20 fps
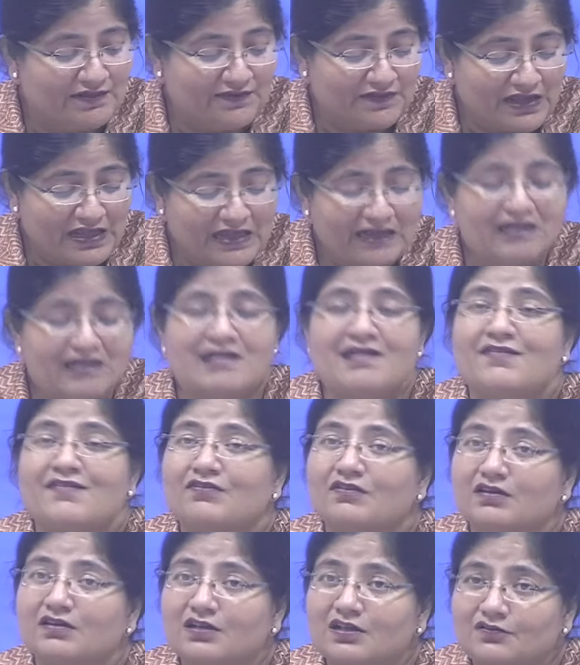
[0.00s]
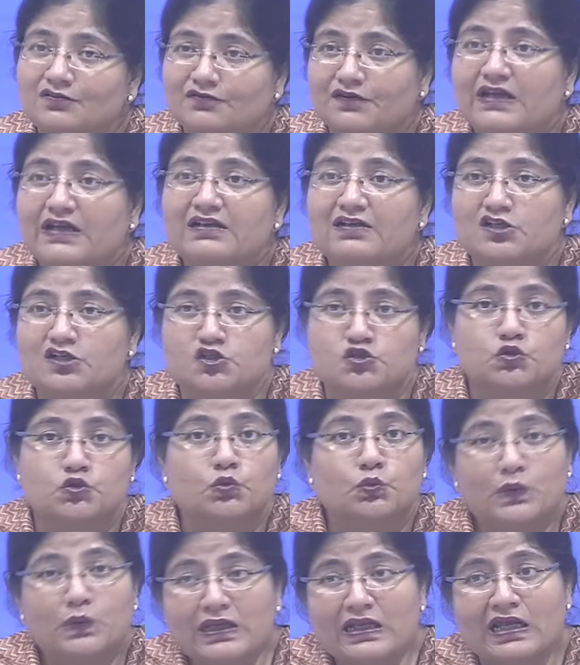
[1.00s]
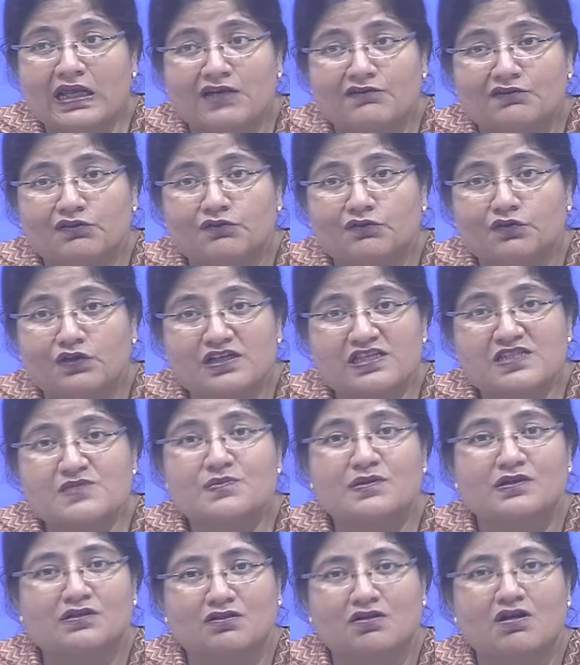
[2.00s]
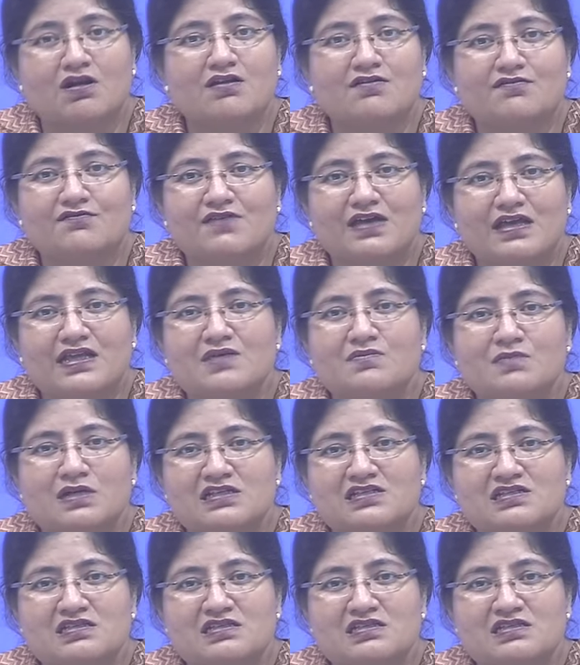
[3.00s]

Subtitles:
Then the defenders, who will have a voice but not very much.